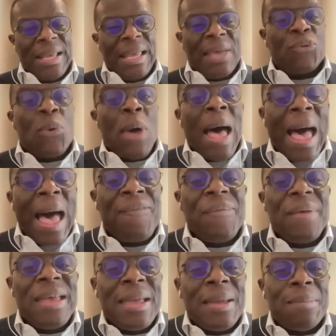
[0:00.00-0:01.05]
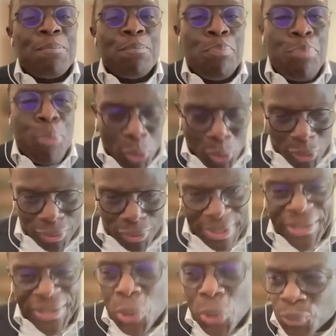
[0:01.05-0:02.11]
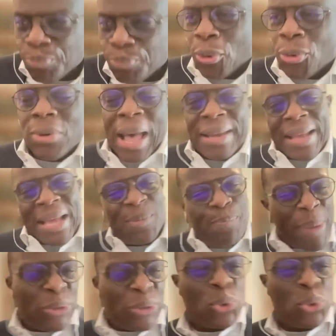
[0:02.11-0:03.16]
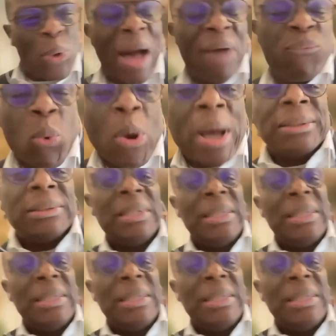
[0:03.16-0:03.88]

if you have a book, a notebook, and I expect you to have one,